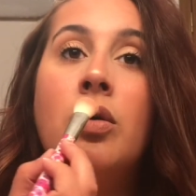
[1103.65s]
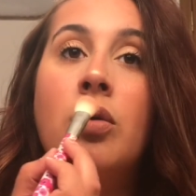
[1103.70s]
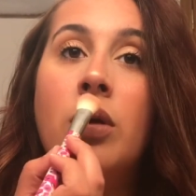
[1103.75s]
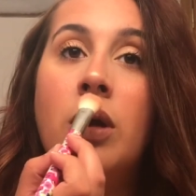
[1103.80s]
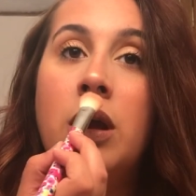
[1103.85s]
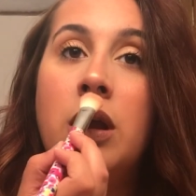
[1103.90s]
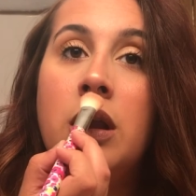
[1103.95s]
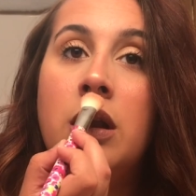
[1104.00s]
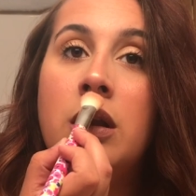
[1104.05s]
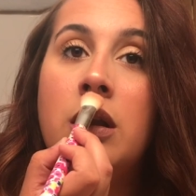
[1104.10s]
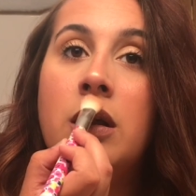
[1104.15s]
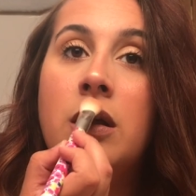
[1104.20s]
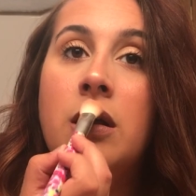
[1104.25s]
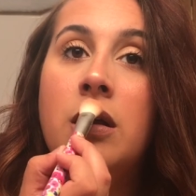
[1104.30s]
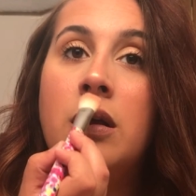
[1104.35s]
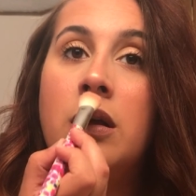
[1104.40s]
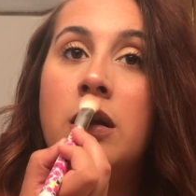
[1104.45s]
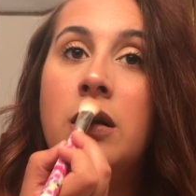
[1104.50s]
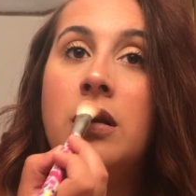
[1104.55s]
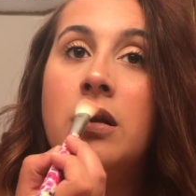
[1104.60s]
Right
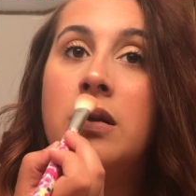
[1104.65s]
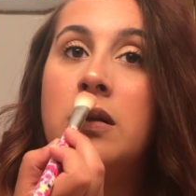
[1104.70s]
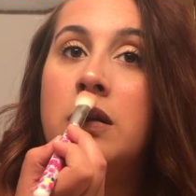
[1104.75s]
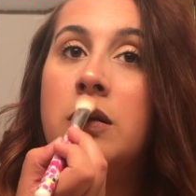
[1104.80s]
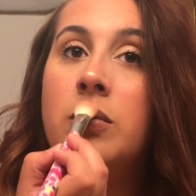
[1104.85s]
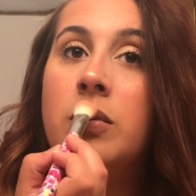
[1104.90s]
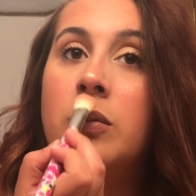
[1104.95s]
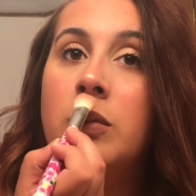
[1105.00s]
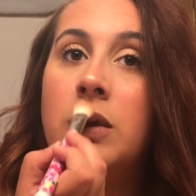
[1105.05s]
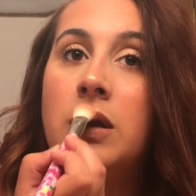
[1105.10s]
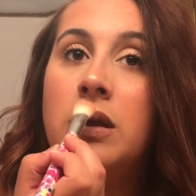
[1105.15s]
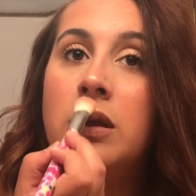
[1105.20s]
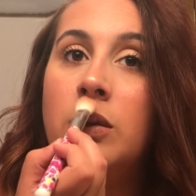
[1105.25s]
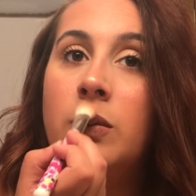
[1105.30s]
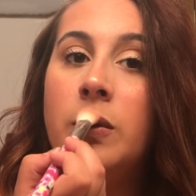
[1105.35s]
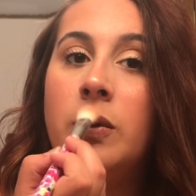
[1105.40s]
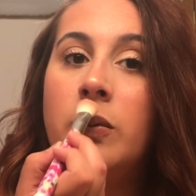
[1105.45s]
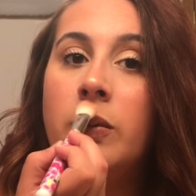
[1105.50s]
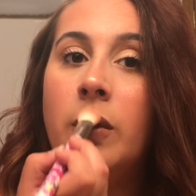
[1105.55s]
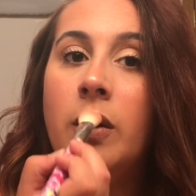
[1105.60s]
on the tip of my
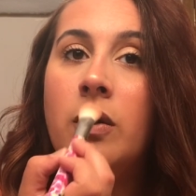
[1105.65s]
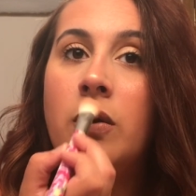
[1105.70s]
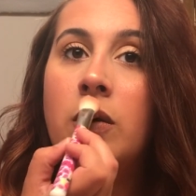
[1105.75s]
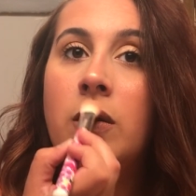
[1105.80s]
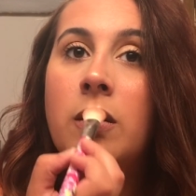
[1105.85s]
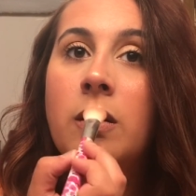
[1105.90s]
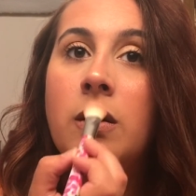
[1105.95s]
Cupid's bow.